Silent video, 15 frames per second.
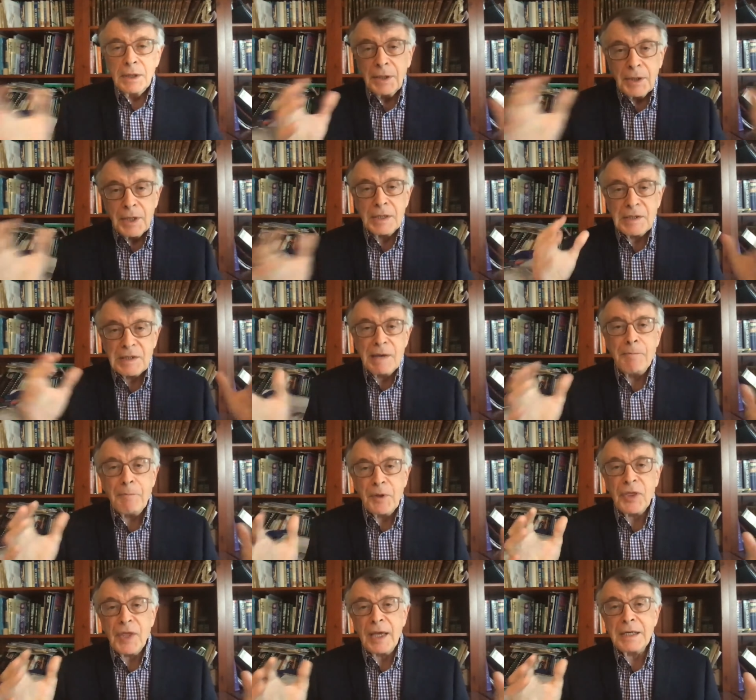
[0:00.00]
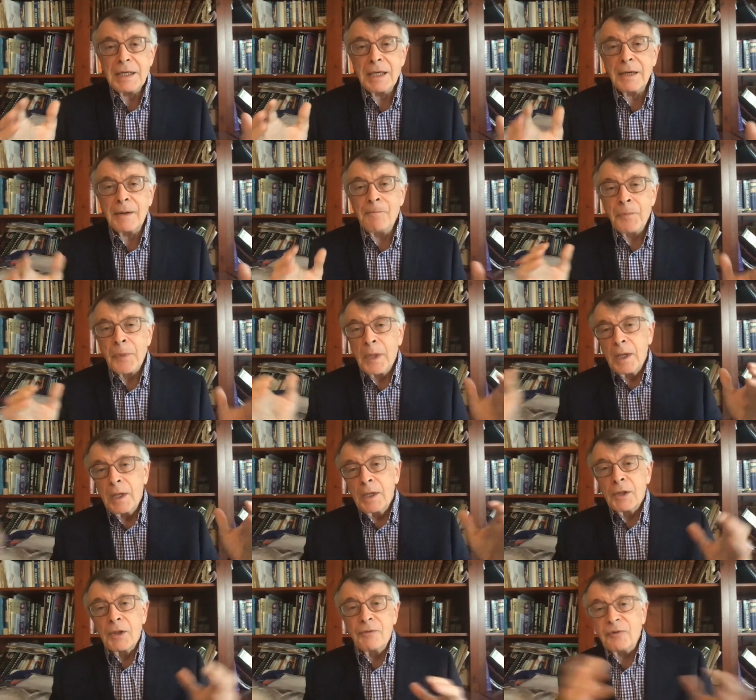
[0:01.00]
the sympathetic,
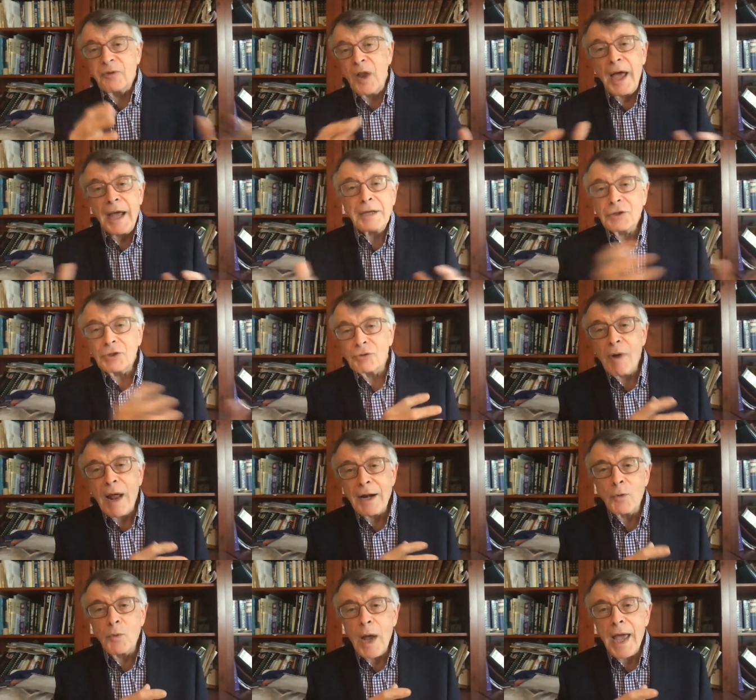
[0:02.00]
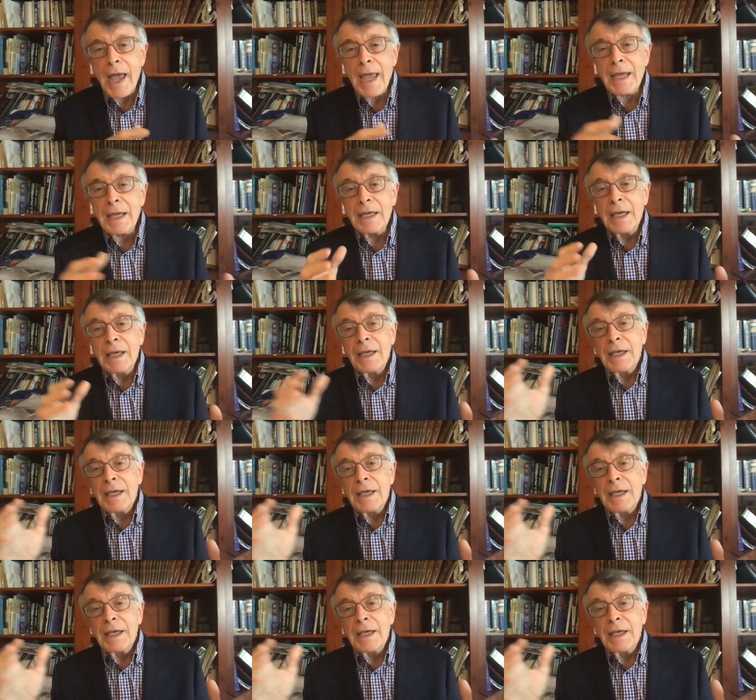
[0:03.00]
the flight to run away